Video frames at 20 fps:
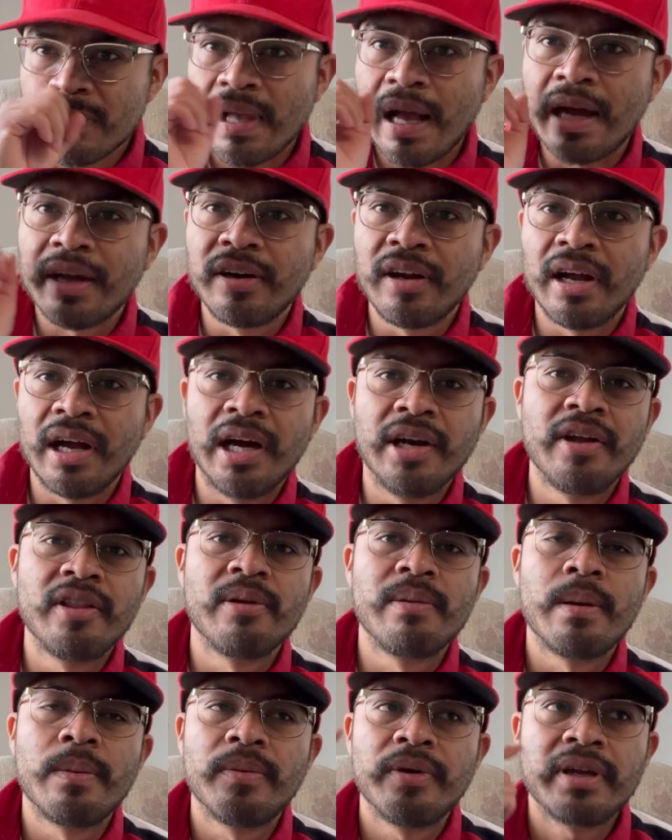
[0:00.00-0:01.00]
another
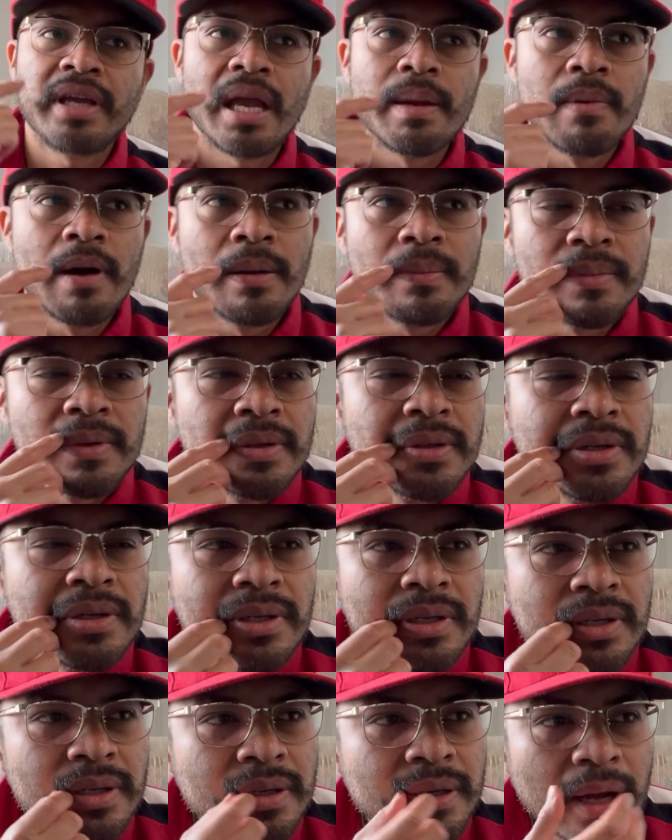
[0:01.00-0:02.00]
memory came up.
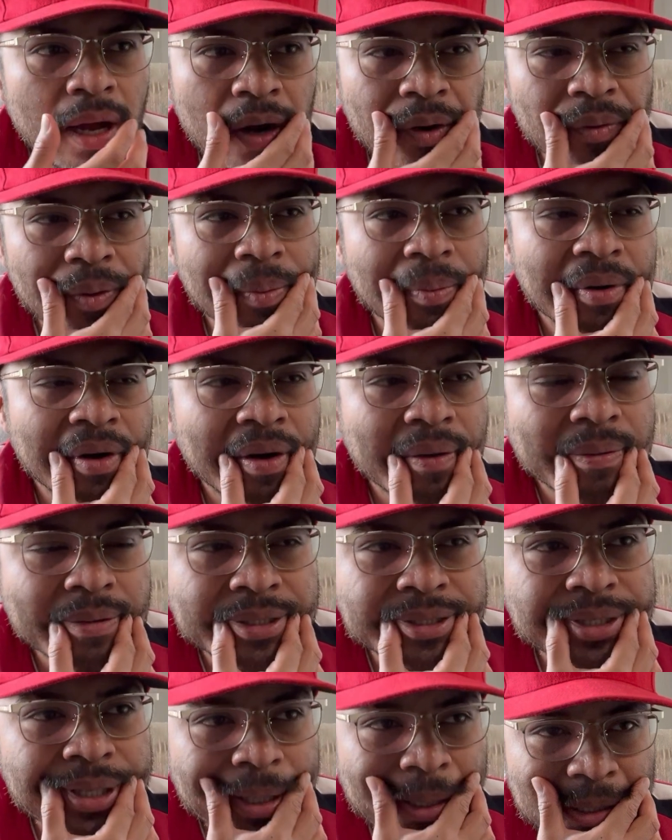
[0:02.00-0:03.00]
I remember I
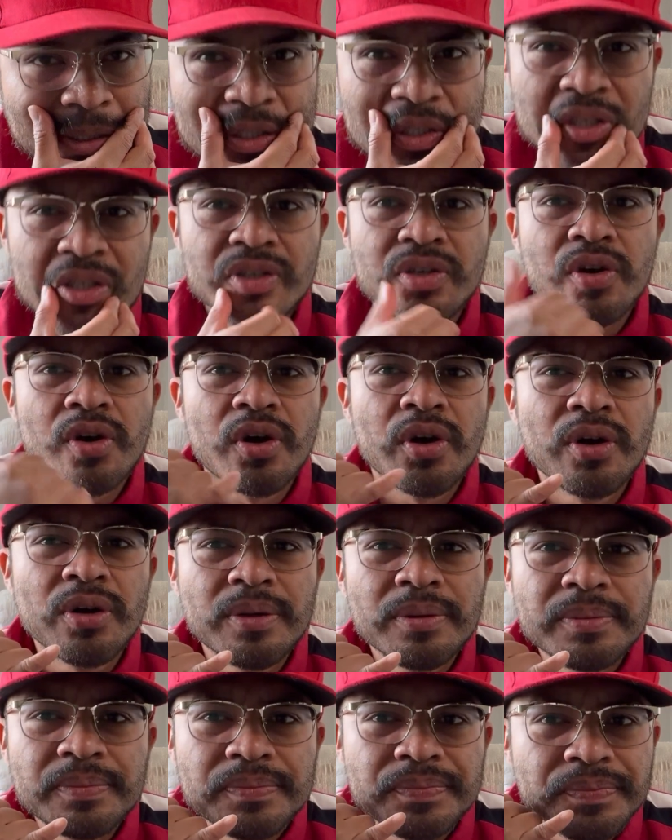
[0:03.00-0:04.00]
was talking to this
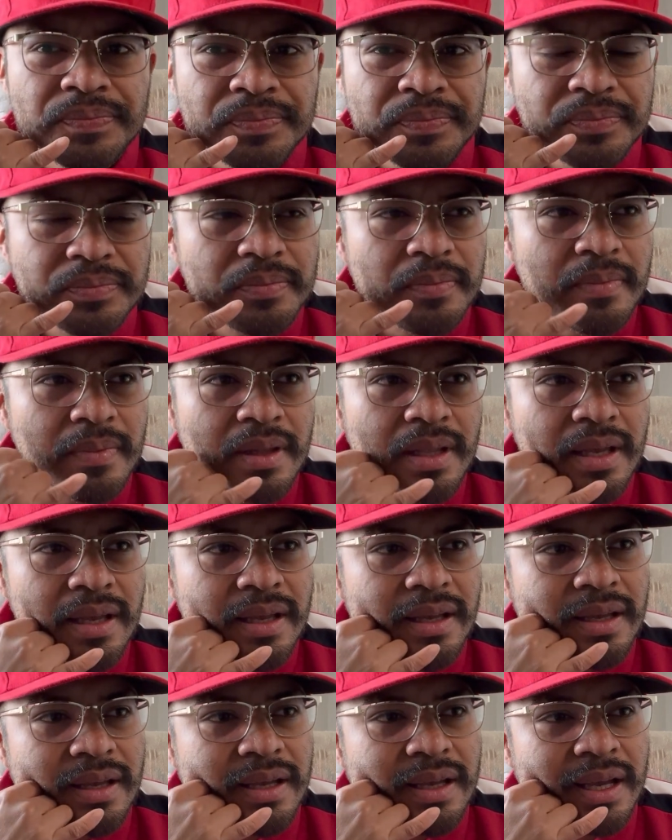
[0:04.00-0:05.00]
girl.
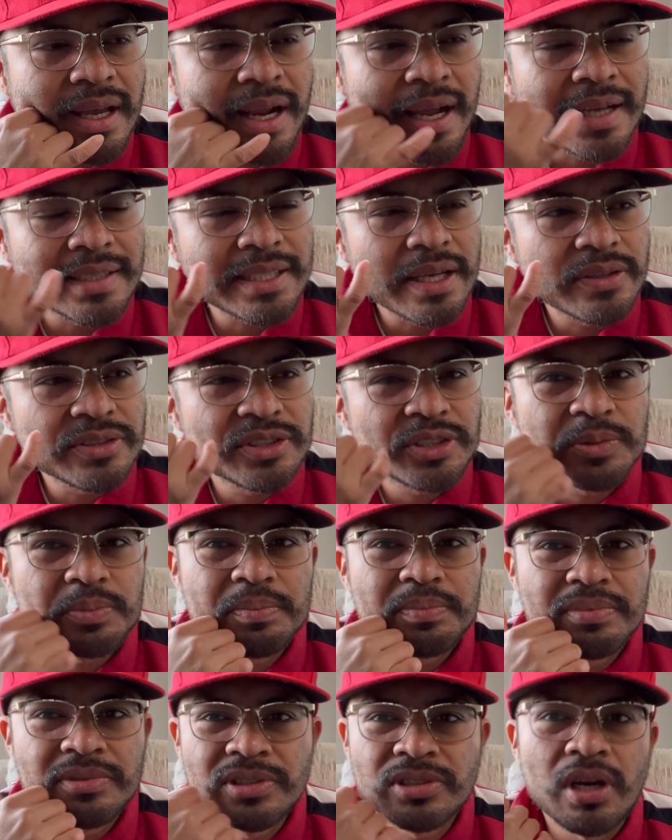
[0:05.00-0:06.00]
And I guess I was just
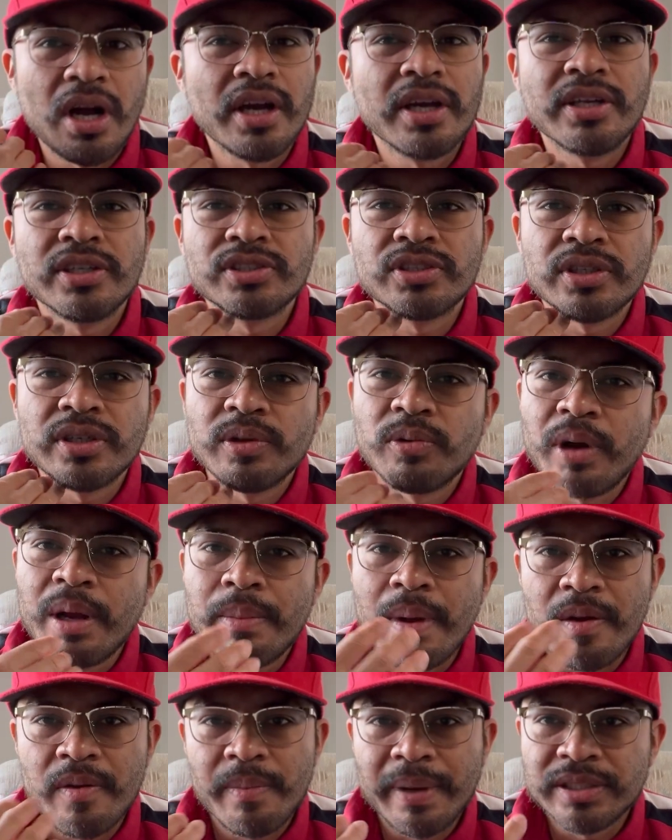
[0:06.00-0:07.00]
talking a certain way.
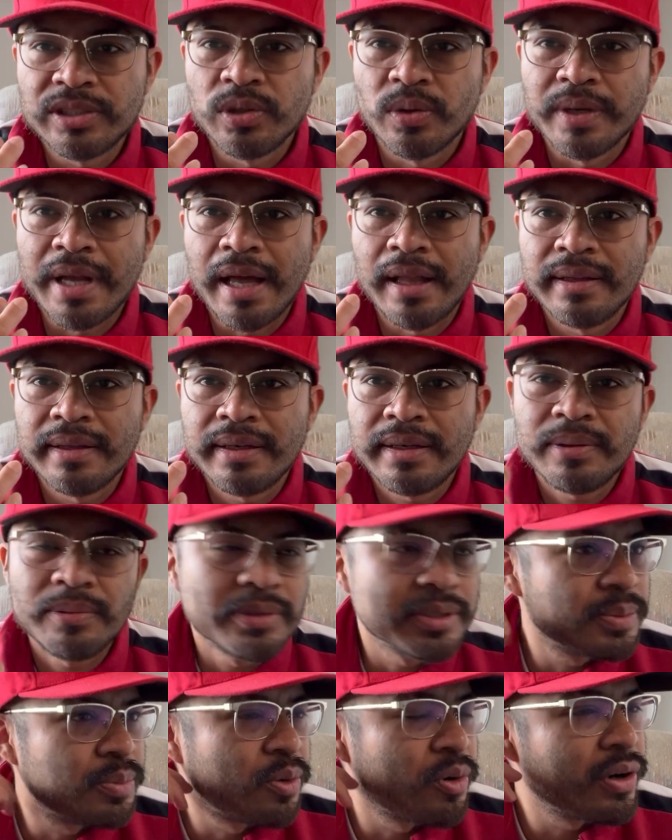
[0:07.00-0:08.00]
Maybe my tonality
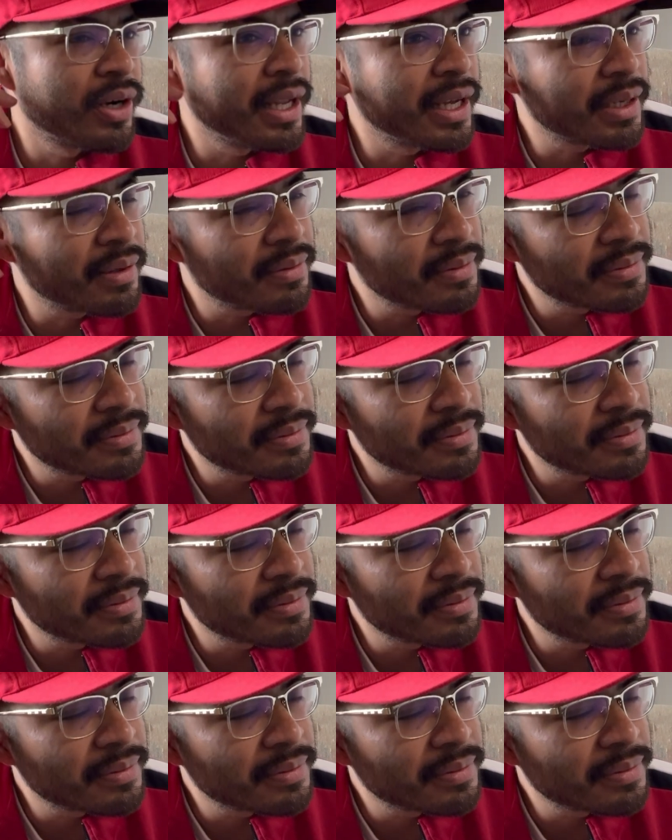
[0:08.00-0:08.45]
was more like,